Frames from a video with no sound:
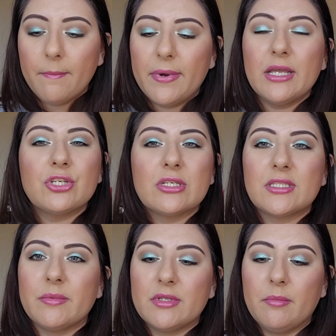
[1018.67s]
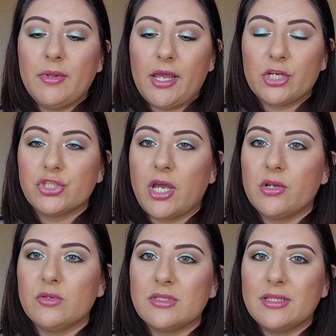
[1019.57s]
but it's just some of the black
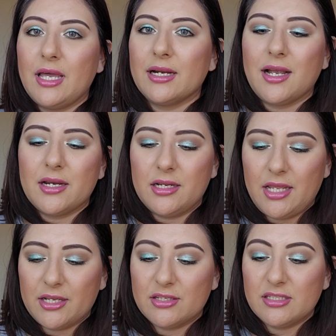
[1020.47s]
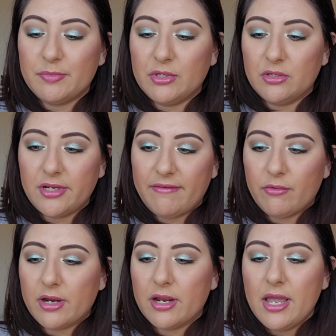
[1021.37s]
shadows that kind of like spilled
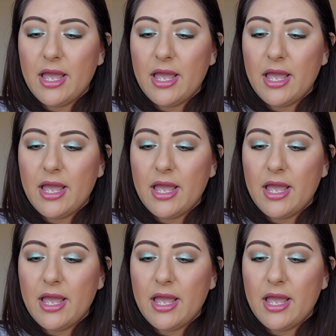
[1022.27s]
everywhere